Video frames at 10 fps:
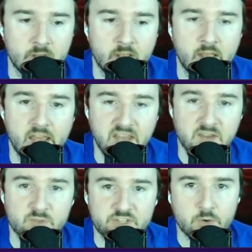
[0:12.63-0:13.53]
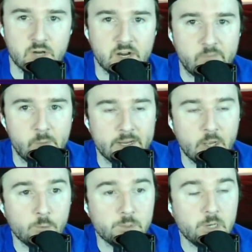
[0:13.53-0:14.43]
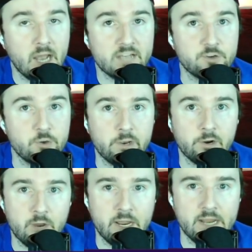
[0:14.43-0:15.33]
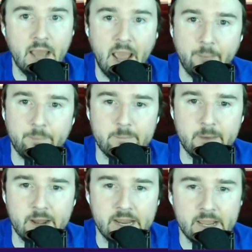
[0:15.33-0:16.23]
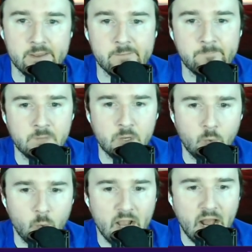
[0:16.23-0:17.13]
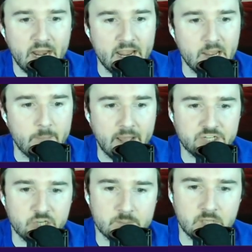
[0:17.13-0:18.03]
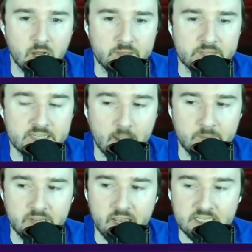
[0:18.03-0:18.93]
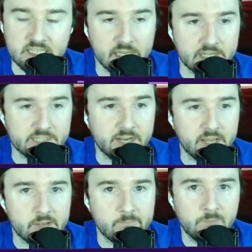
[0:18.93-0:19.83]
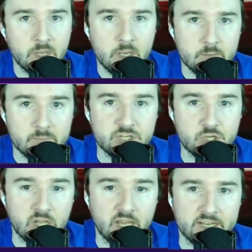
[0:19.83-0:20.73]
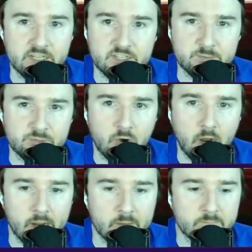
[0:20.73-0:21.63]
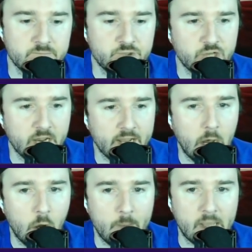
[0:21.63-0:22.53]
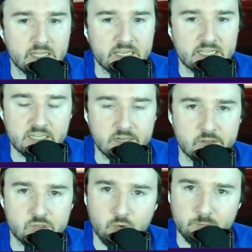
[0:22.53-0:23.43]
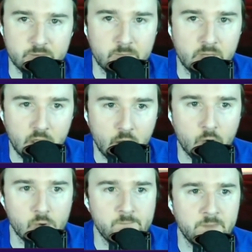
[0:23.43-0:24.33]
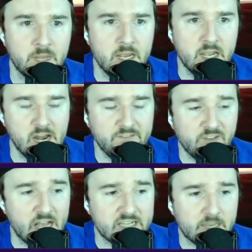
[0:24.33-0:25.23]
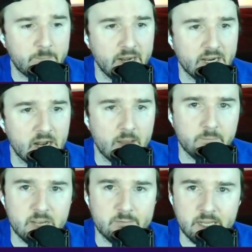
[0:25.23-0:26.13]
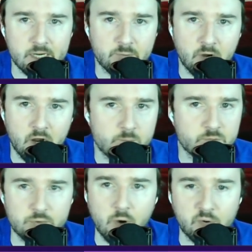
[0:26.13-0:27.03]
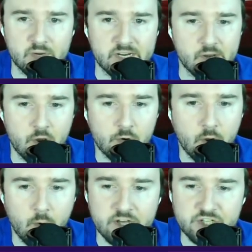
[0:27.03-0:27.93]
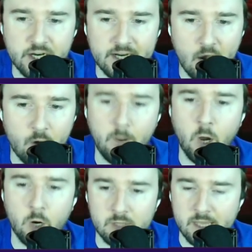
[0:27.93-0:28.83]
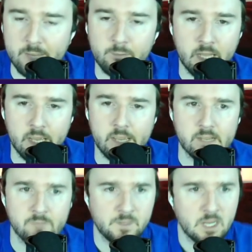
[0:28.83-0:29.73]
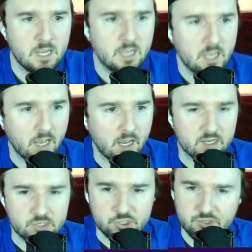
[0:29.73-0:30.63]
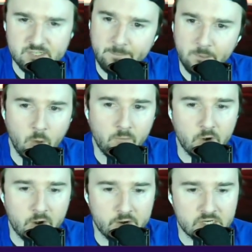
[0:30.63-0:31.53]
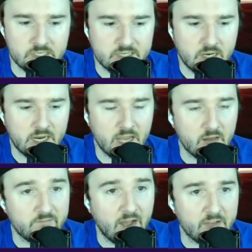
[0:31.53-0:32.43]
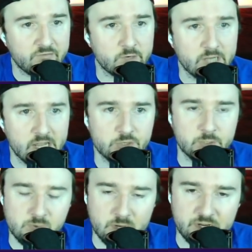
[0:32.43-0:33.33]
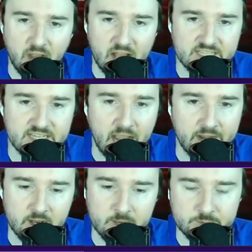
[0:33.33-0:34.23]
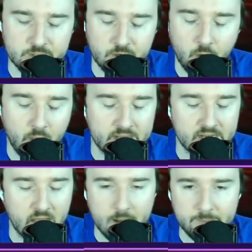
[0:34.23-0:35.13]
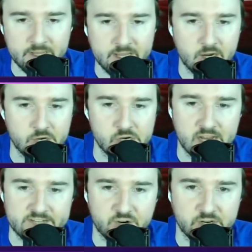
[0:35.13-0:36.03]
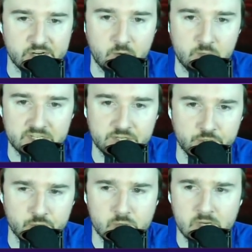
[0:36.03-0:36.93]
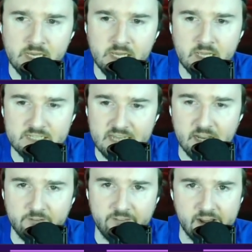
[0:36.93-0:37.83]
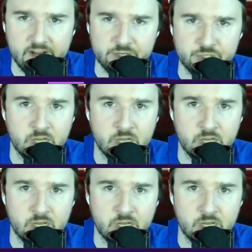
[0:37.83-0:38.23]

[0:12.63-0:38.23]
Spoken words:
Hey, what's going on, everybody? Hope you guys are doing great. Happy Monday. We got 8 matchups on this NBA slate today. Be sure to like and subscribe. Check out all my links in the description below. And if you guys like betting on NBA player props, you already know, go ahead and check out ParlayPlay. Simple over-unders. Get 5 free entries when you guys sign up. So go ahead and hop in there. You guys already know what to do. Take advantage.